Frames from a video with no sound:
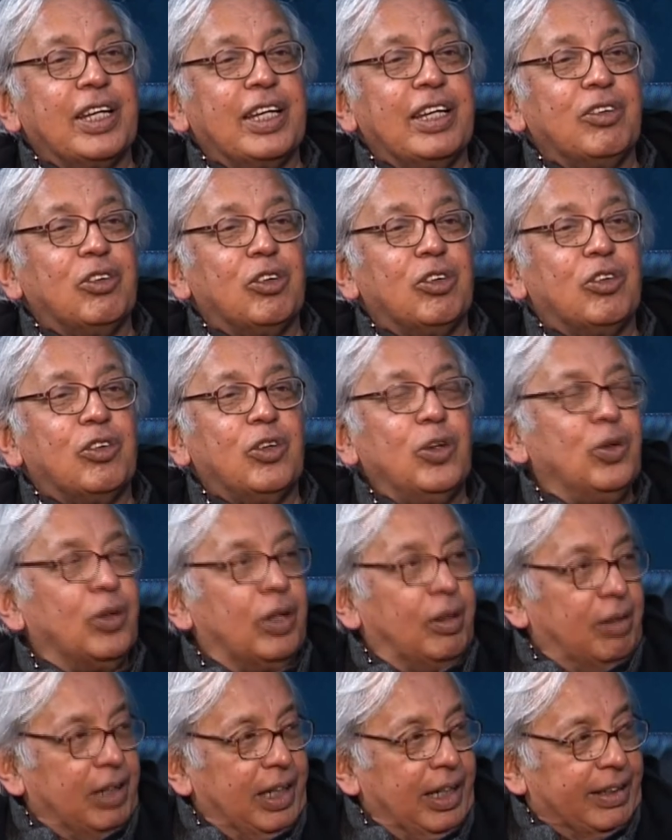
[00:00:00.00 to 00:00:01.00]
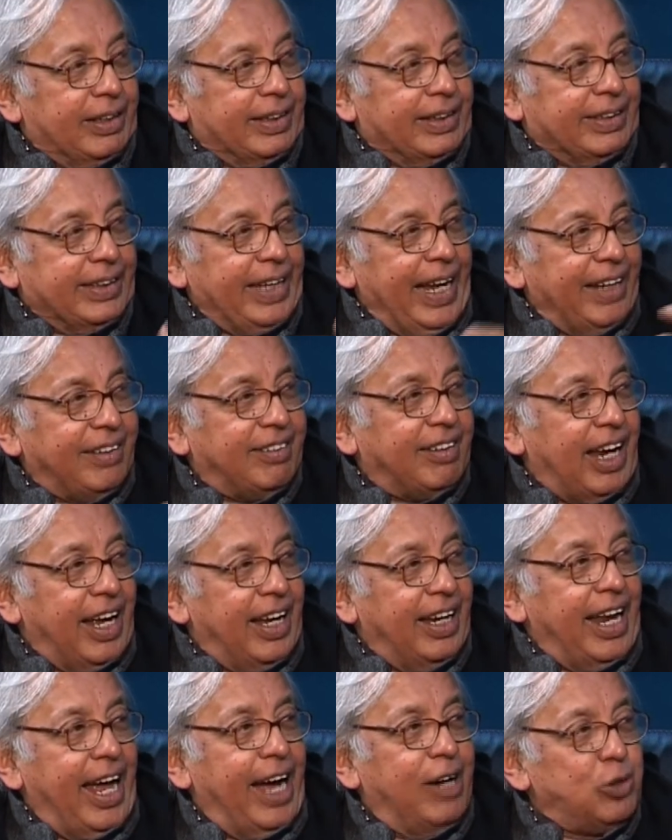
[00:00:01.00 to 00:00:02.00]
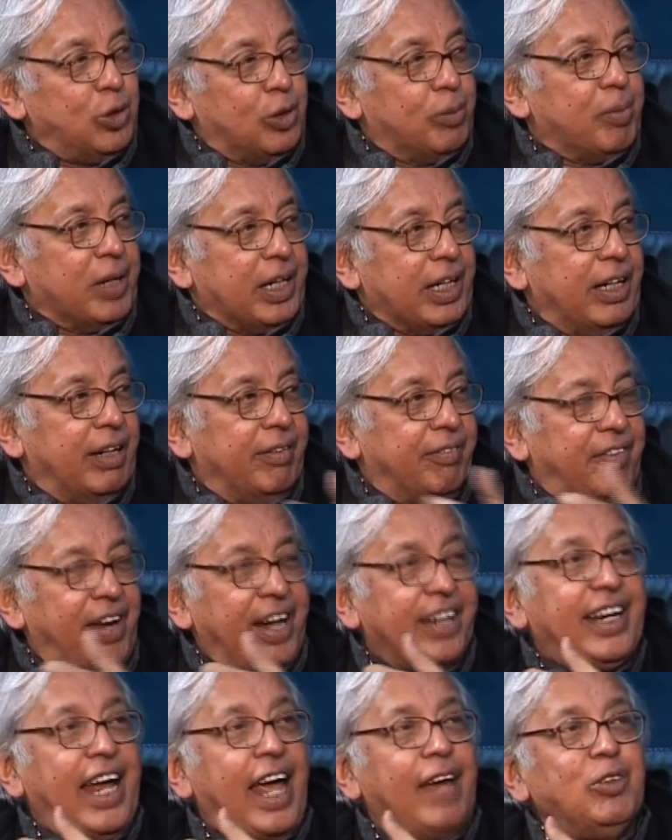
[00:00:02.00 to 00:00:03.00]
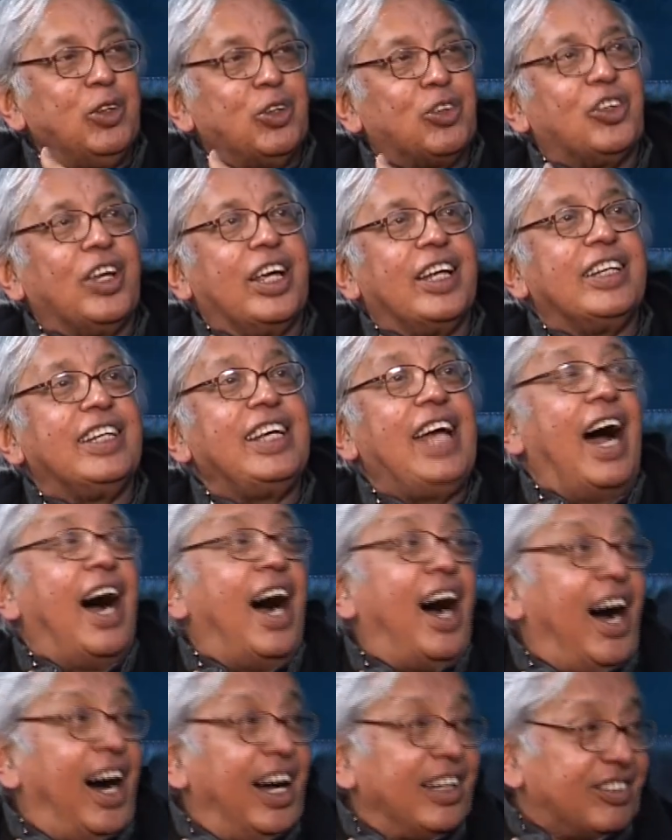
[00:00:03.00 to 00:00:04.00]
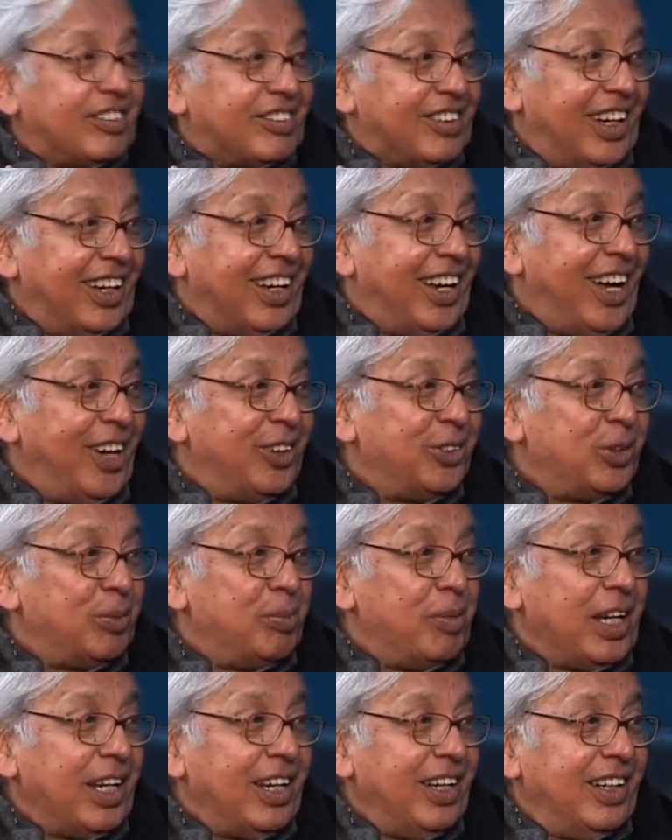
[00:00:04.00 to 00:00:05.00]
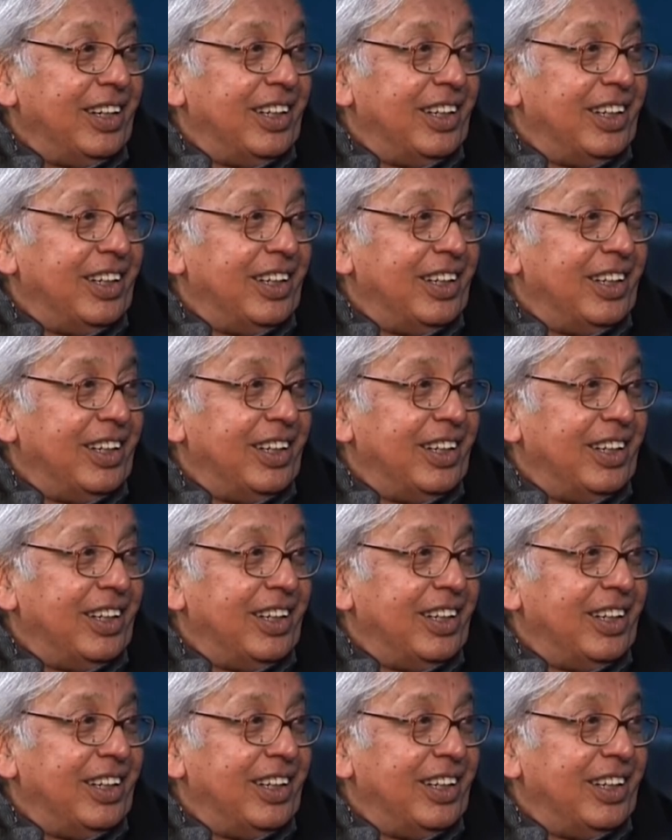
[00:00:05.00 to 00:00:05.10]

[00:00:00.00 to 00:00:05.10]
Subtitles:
So that allowed me, in fact, I would say the arts allowed me